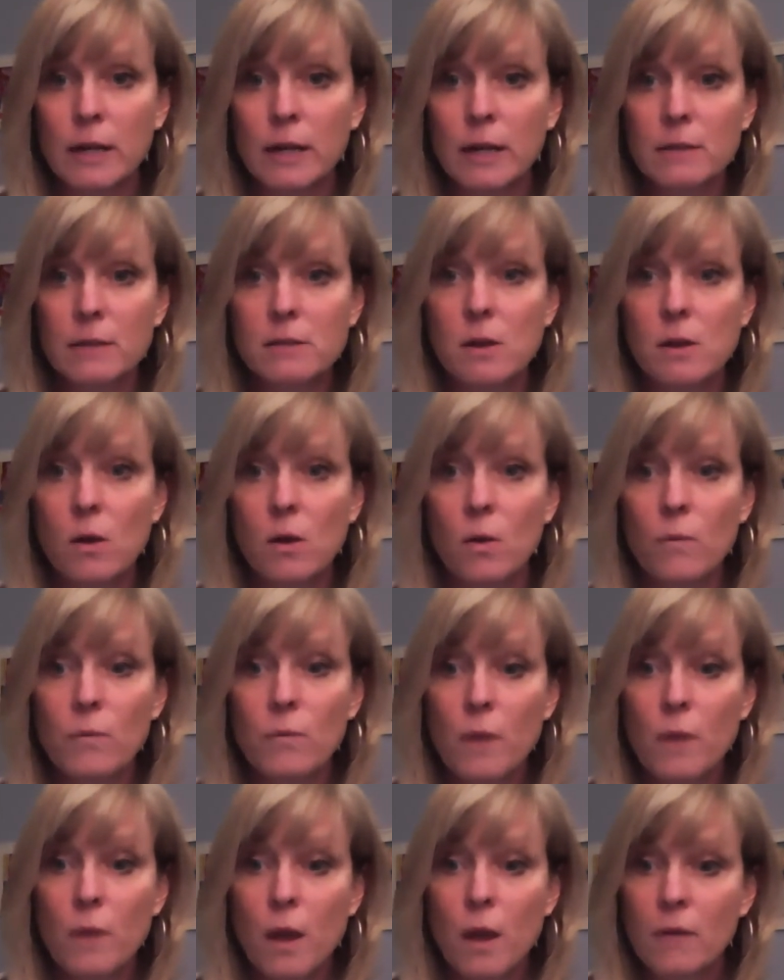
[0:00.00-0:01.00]
So
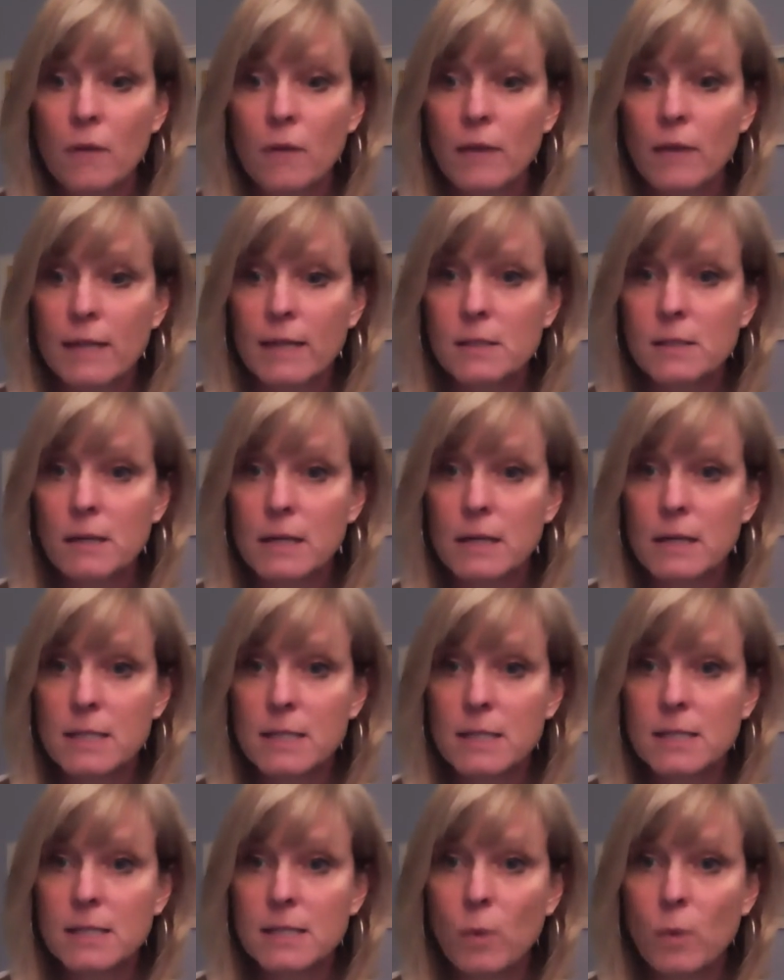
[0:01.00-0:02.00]
that's an
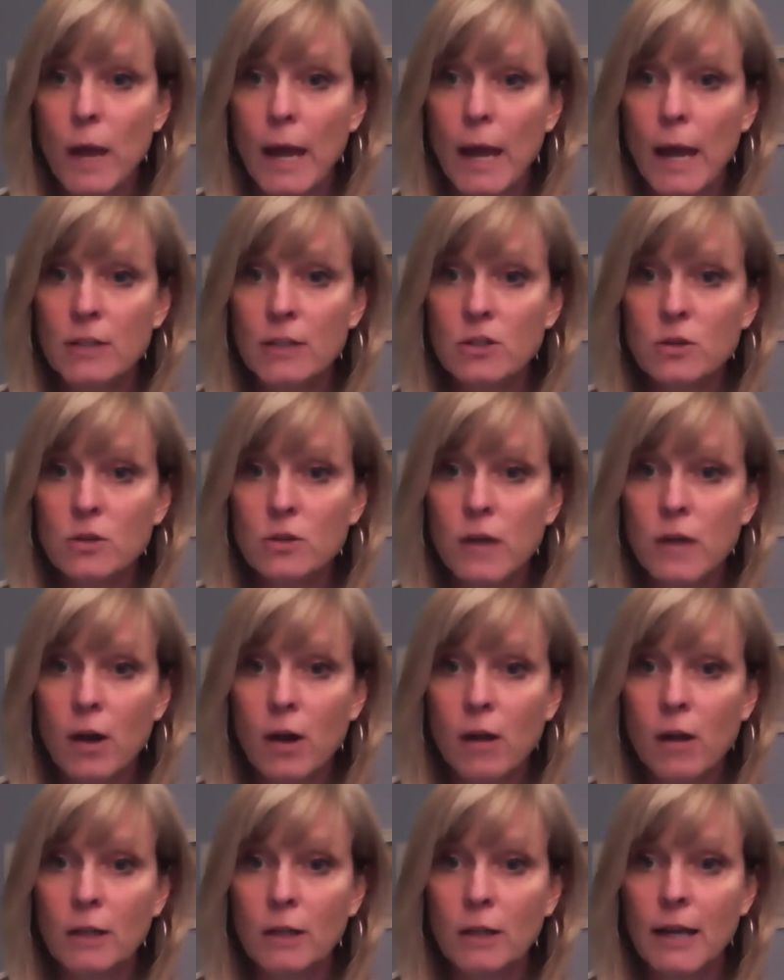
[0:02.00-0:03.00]
easy way to get all
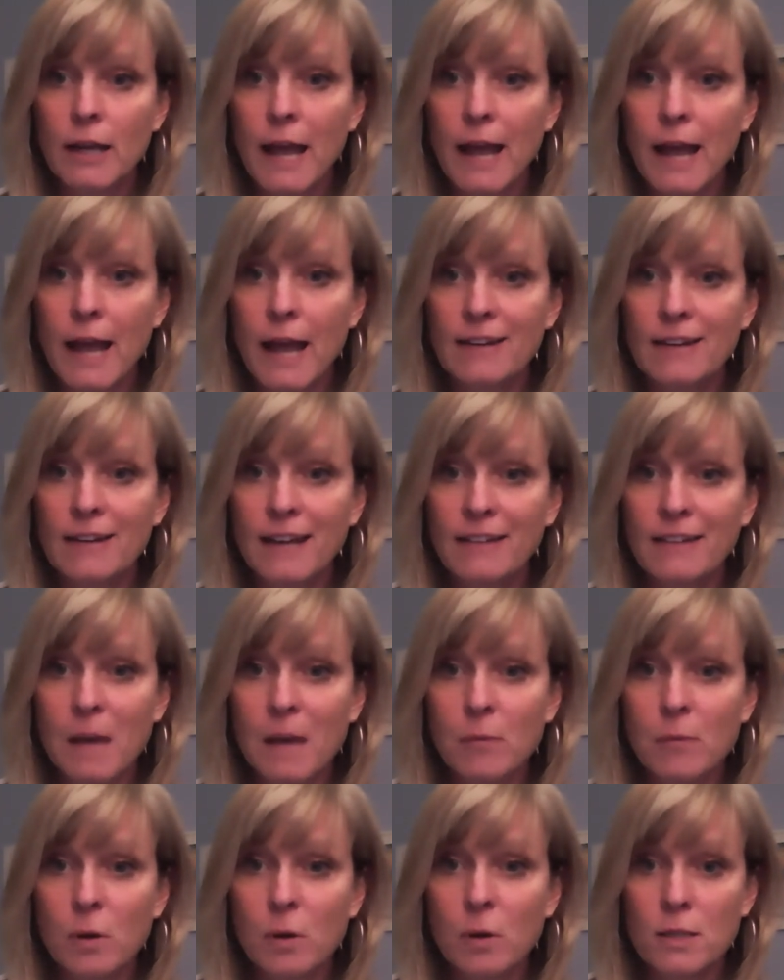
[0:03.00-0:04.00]
in and get that
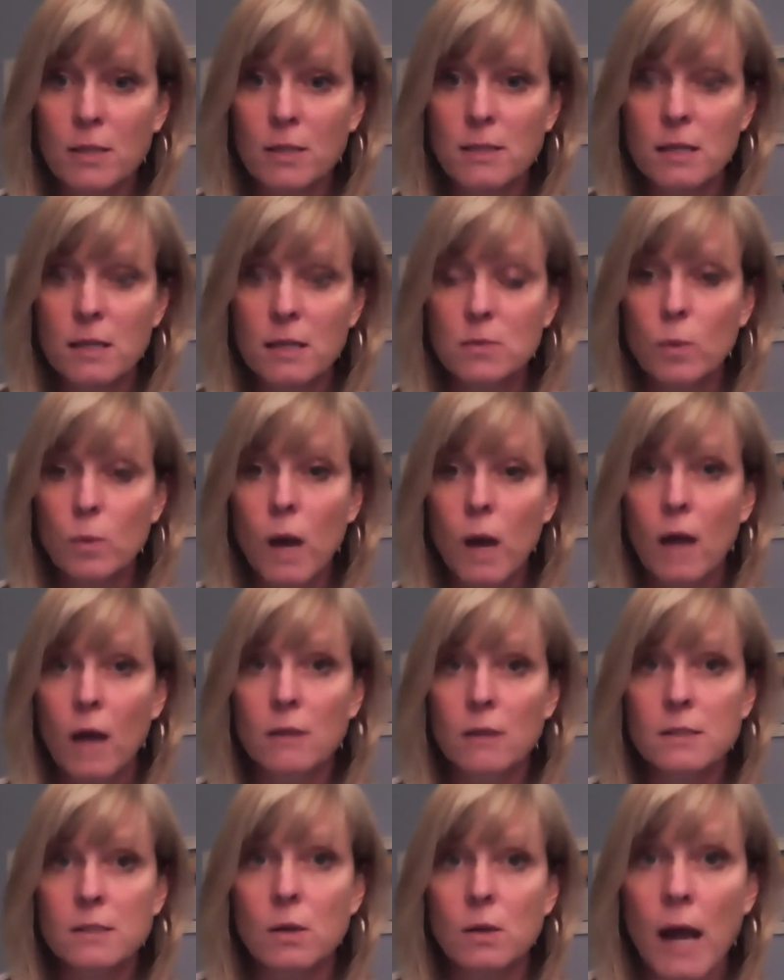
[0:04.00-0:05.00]
bonus as well.
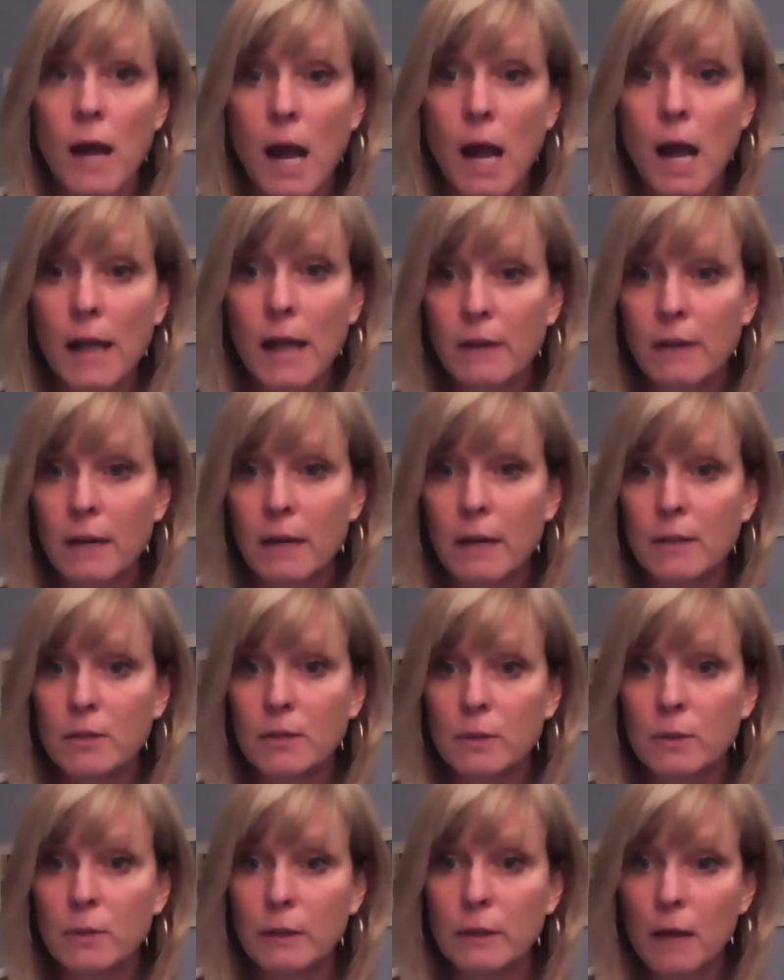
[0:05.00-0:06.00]
So I highly recommend
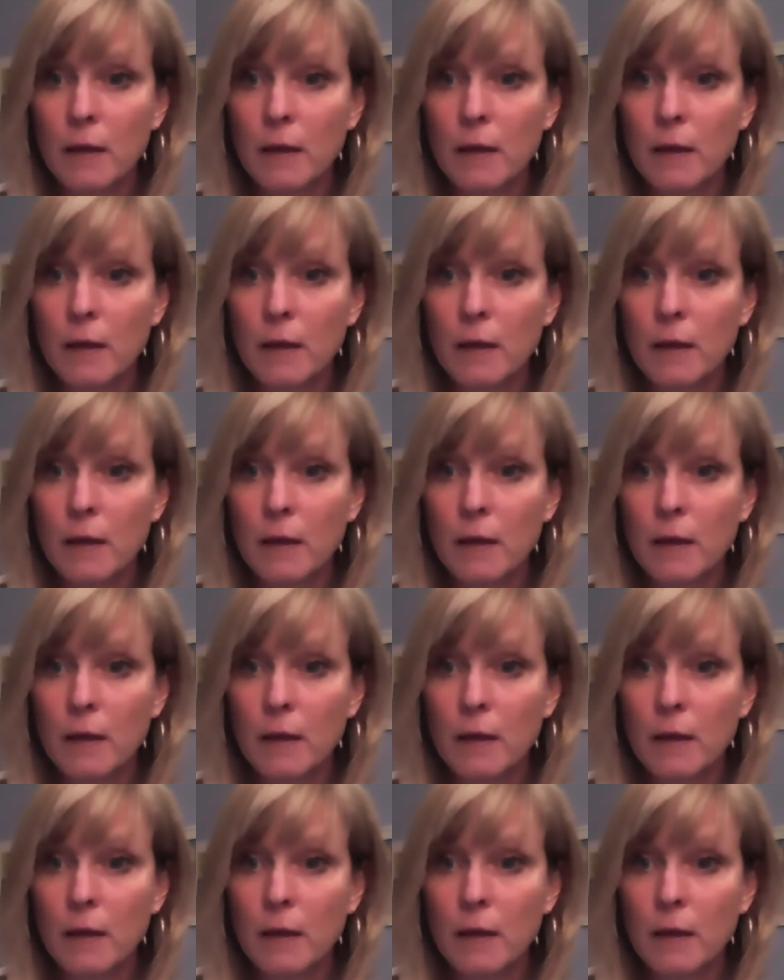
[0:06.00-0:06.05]
doing that.